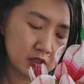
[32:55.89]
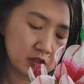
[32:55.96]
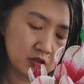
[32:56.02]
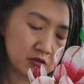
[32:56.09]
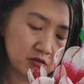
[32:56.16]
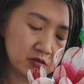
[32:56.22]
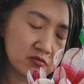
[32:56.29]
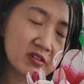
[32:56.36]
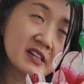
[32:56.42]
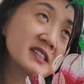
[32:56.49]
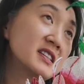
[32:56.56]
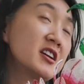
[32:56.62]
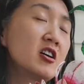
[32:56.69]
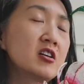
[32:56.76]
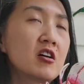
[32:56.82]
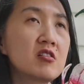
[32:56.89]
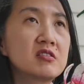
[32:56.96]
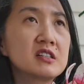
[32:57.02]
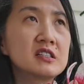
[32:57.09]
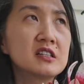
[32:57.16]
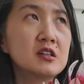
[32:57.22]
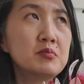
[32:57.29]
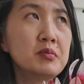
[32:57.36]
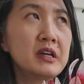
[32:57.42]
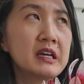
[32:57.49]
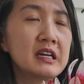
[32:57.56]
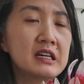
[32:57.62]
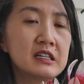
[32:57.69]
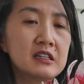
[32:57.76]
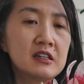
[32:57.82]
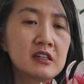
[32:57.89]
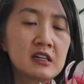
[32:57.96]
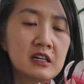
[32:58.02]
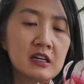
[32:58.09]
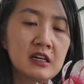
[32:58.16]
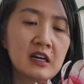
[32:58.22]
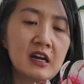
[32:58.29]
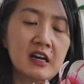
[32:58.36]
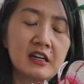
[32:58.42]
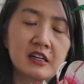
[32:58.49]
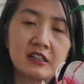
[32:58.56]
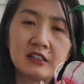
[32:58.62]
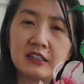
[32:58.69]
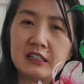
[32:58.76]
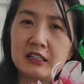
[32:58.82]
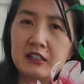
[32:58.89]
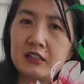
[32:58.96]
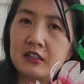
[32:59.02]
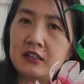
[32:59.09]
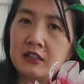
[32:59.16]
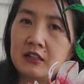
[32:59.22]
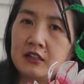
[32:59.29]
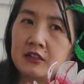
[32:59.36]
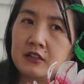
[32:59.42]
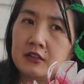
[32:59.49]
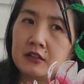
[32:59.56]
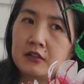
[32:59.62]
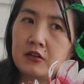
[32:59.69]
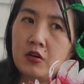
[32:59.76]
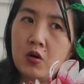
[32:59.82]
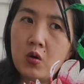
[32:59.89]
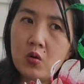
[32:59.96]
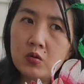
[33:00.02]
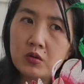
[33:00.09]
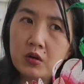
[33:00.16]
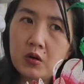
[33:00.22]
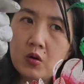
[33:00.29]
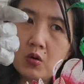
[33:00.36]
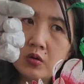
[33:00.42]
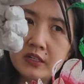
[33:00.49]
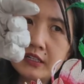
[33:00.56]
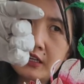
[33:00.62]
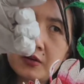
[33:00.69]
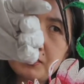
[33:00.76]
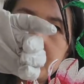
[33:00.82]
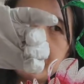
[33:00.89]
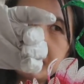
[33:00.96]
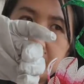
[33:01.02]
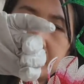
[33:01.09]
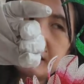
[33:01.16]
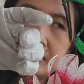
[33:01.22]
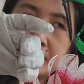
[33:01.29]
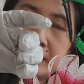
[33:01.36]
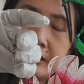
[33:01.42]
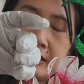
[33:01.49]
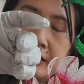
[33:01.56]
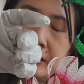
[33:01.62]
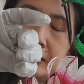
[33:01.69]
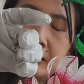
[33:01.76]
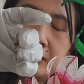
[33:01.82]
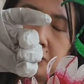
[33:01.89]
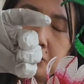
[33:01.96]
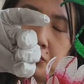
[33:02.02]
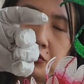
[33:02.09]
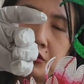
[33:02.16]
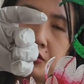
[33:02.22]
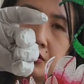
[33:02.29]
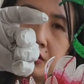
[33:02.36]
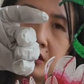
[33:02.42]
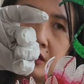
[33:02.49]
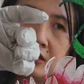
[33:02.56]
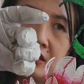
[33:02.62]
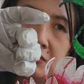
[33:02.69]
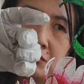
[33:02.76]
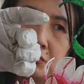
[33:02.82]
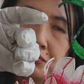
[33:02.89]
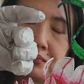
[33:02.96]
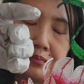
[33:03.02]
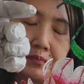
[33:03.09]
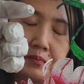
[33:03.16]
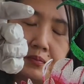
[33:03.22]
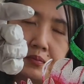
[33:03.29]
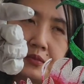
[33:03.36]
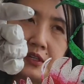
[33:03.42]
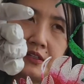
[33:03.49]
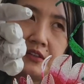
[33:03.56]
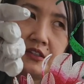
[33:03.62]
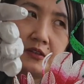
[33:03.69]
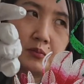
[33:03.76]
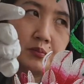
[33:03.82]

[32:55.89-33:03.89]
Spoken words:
You know, the resin hardened up, and I can like hold it up like this, and then and the and the